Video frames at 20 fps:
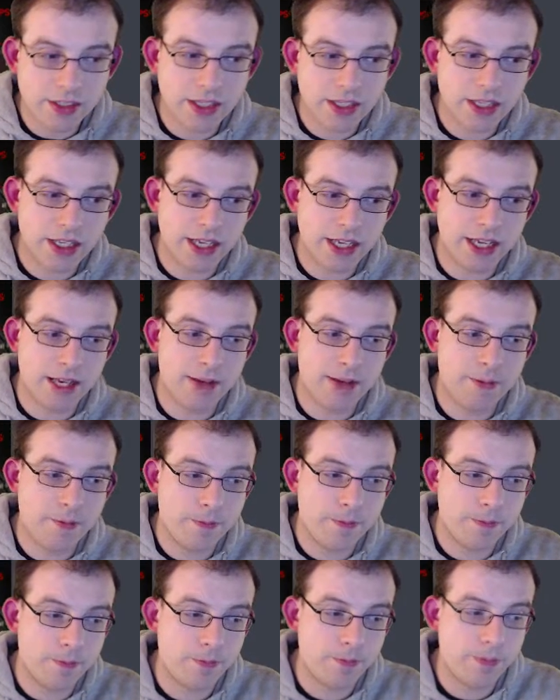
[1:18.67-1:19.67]

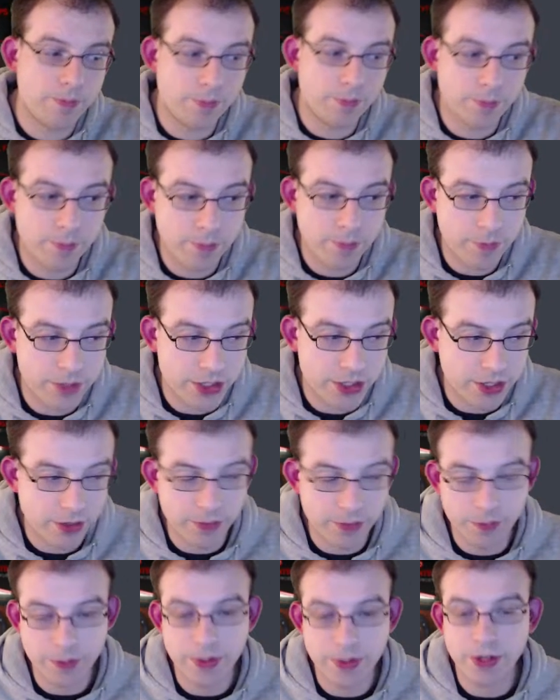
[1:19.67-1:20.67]
So
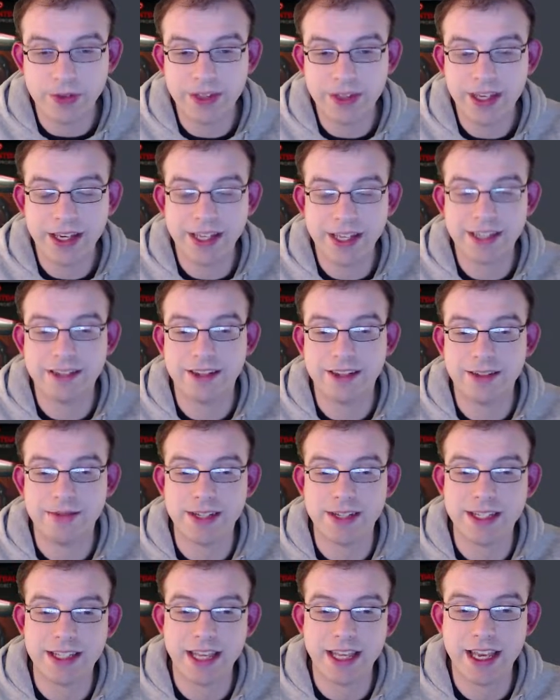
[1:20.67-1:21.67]
beyond that, I can't really
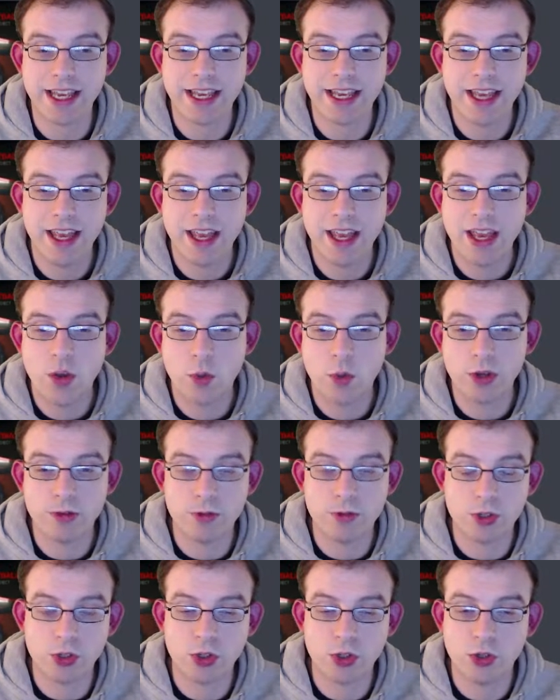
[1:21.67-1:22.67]
say whether
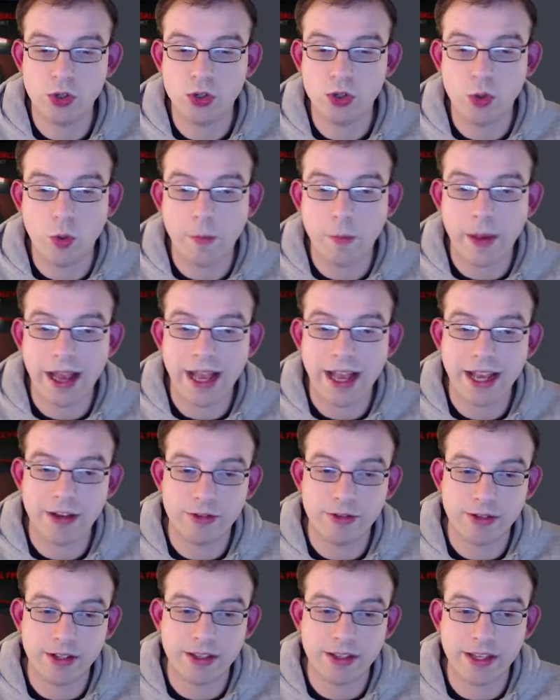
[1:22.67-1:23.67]
it's good or bad or
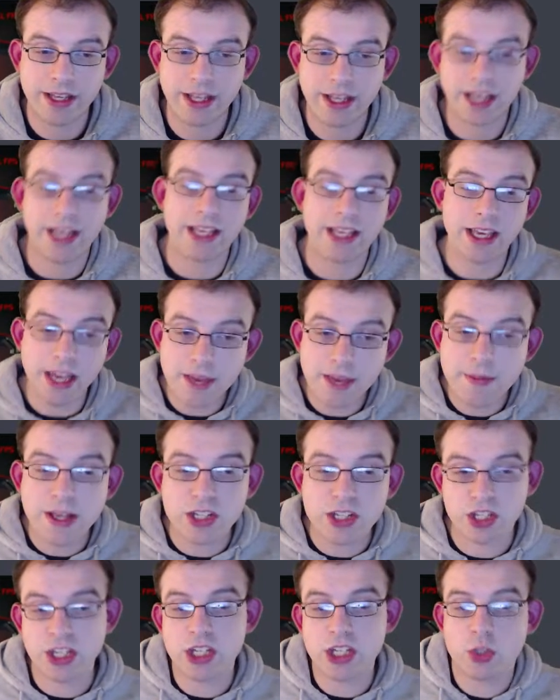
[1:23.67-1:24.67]
anything. I
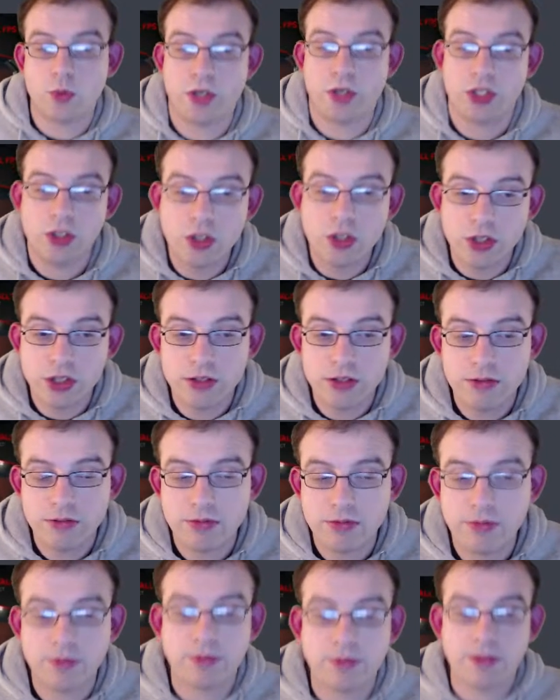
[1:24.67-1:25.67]
imagine it's quite good,
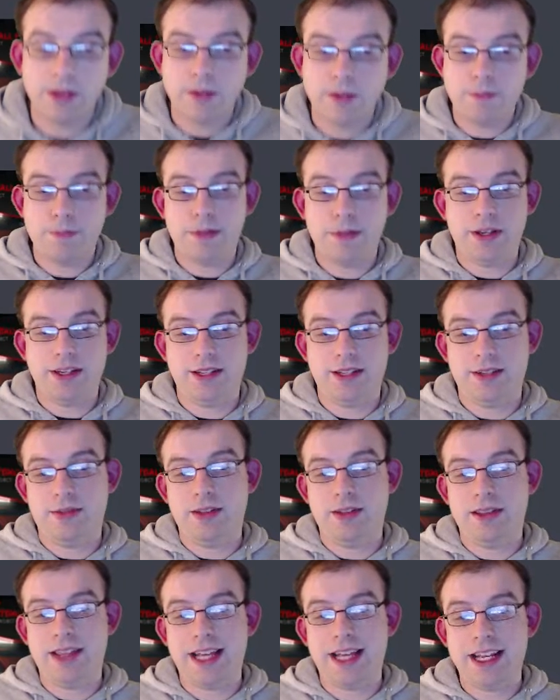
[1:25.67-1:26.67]
but
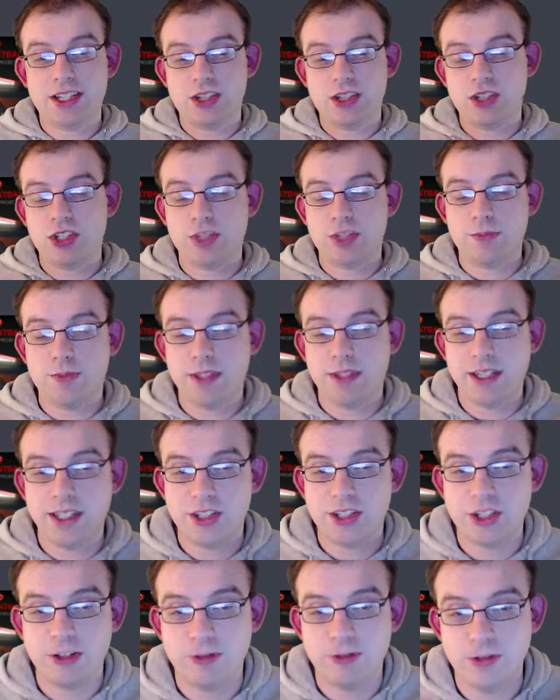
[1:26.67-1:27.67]
that's just my
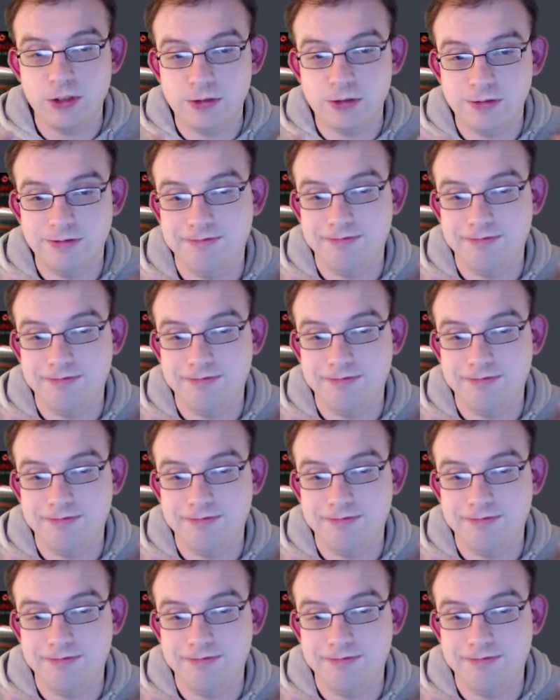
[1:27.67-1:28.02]
general